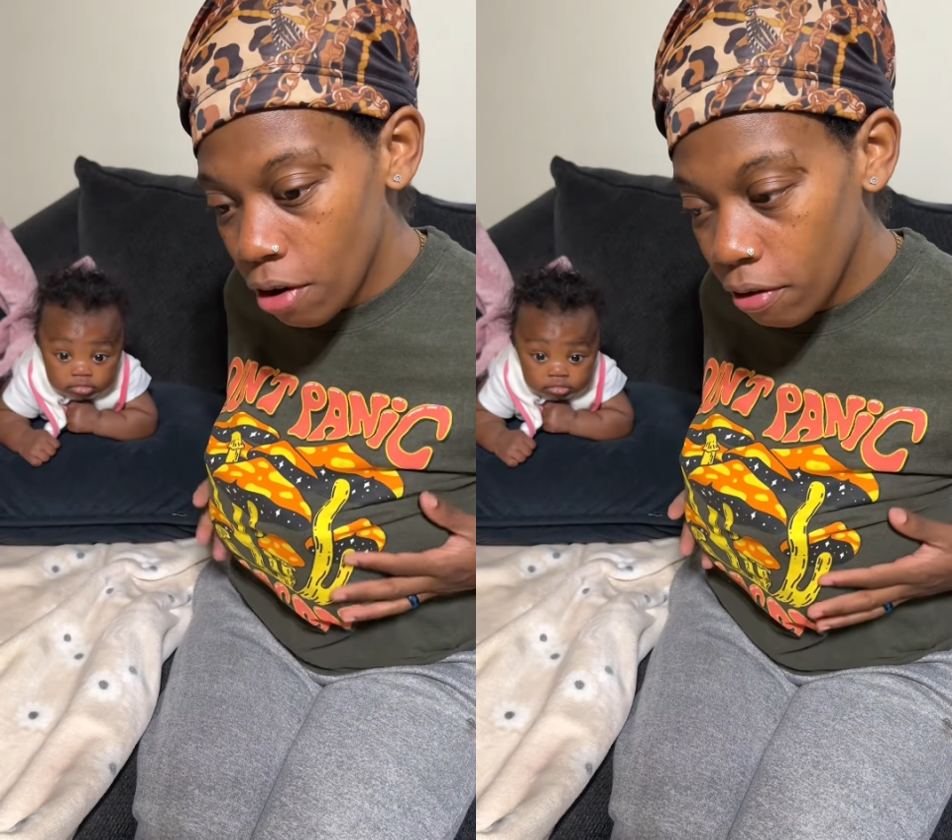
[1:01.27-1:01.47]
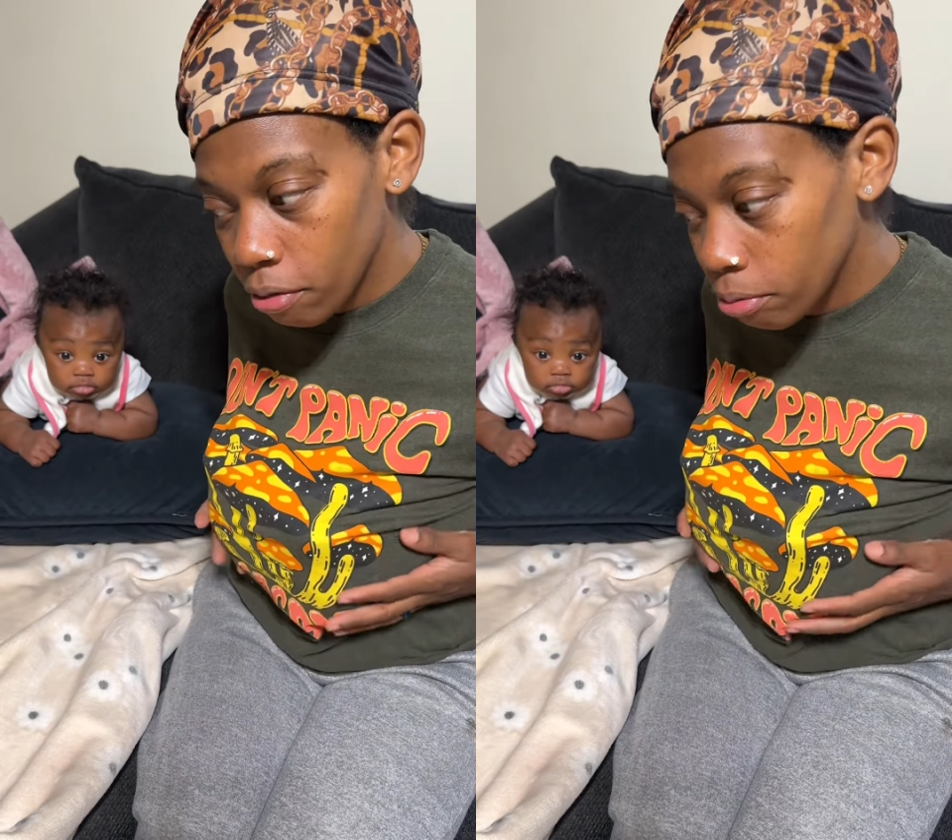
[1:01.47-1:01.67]

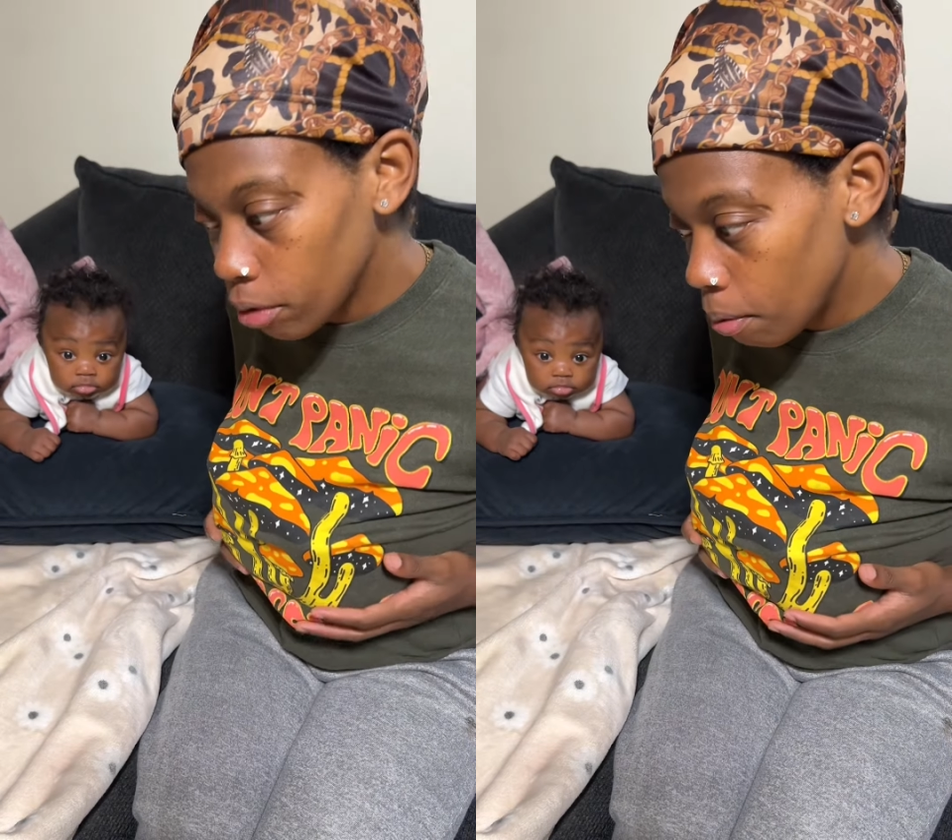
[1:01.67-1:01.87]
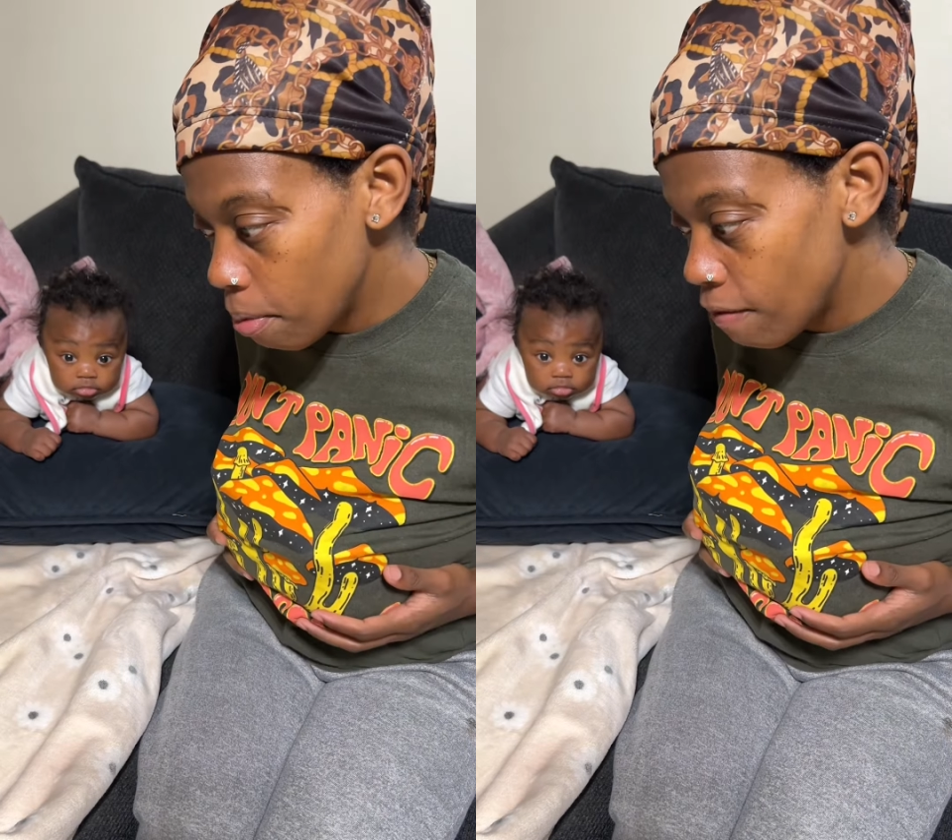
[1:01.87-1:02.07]
them
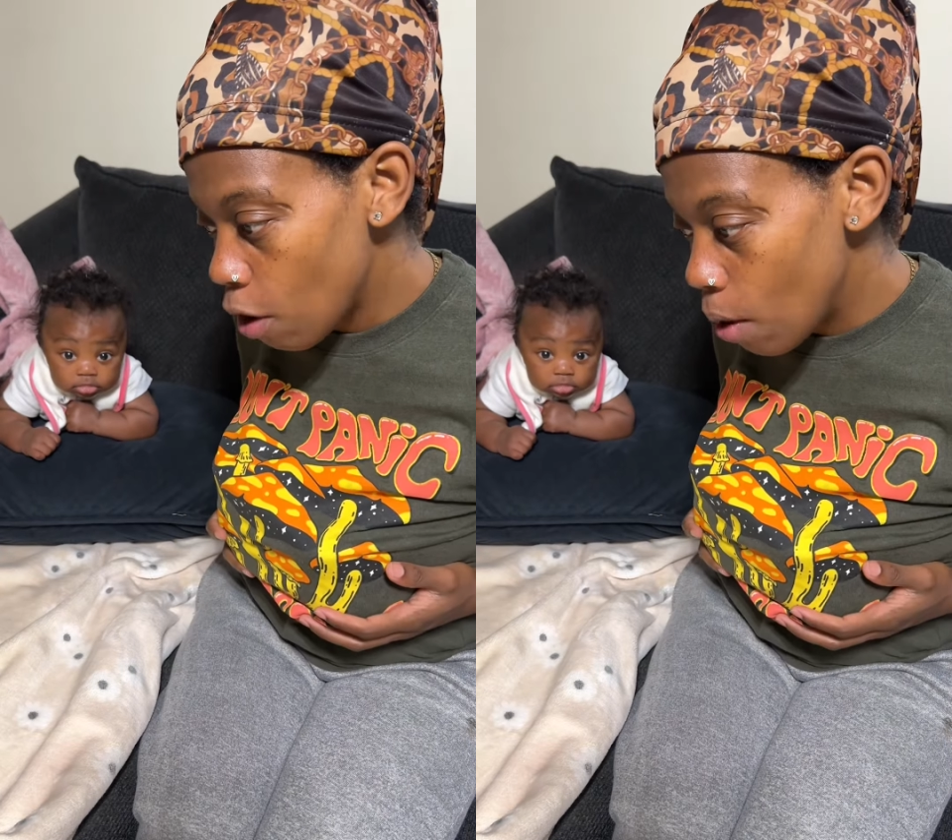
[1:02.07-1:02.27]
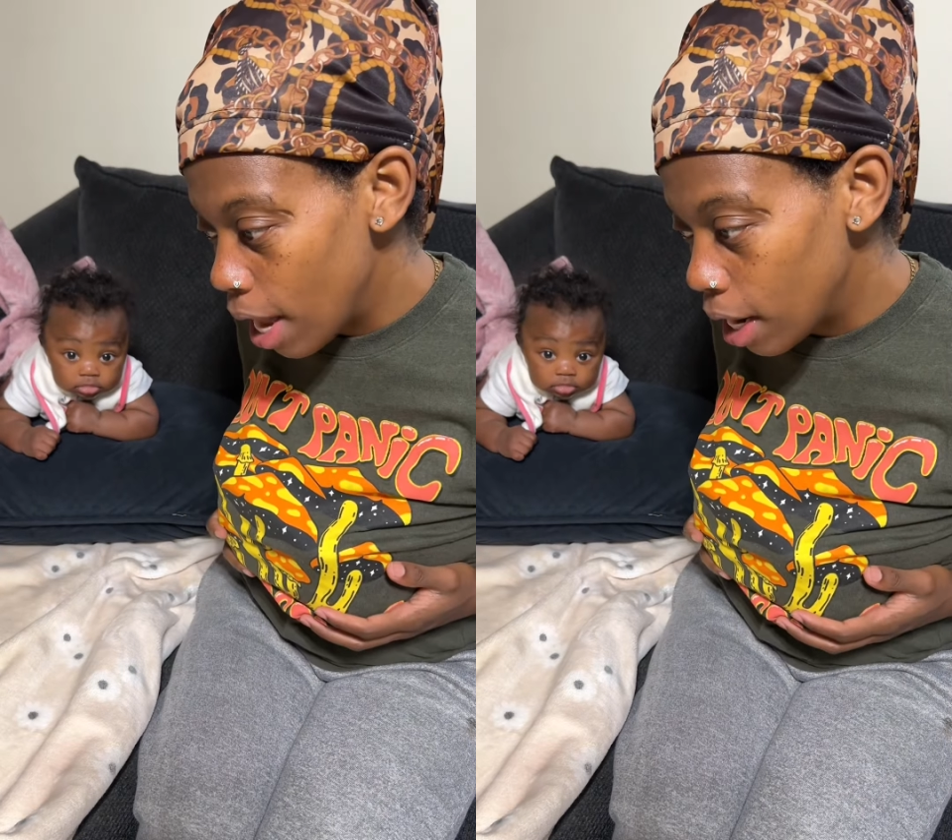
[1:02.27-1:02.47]
before
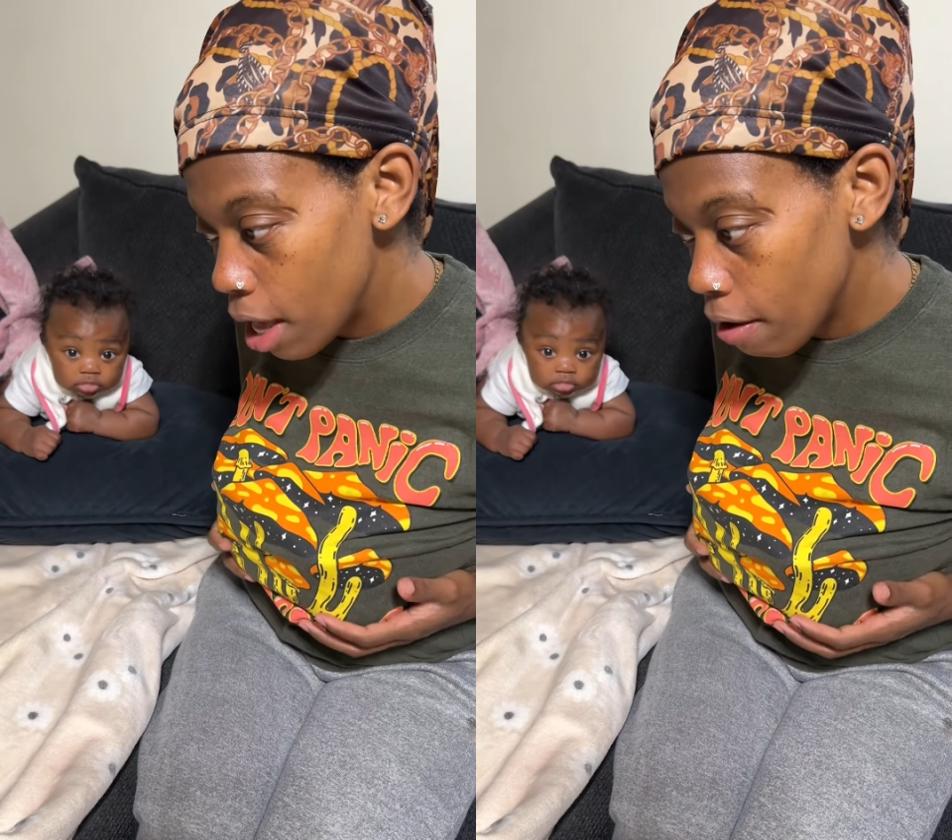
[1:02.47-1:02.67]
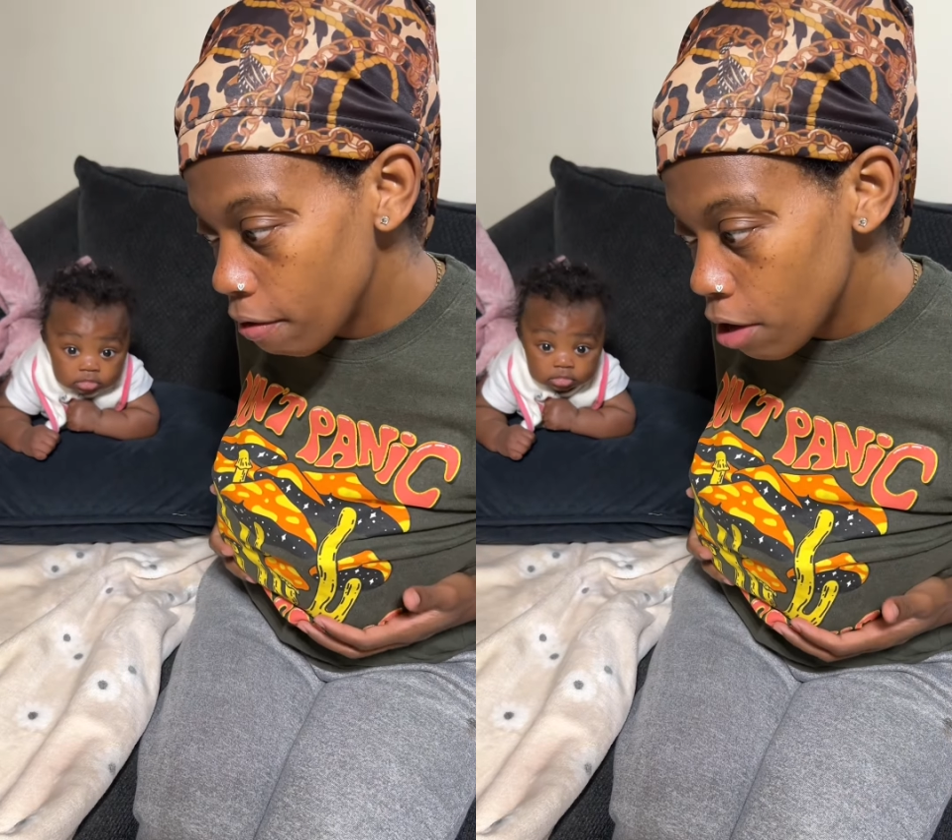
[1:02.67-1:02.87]
I left.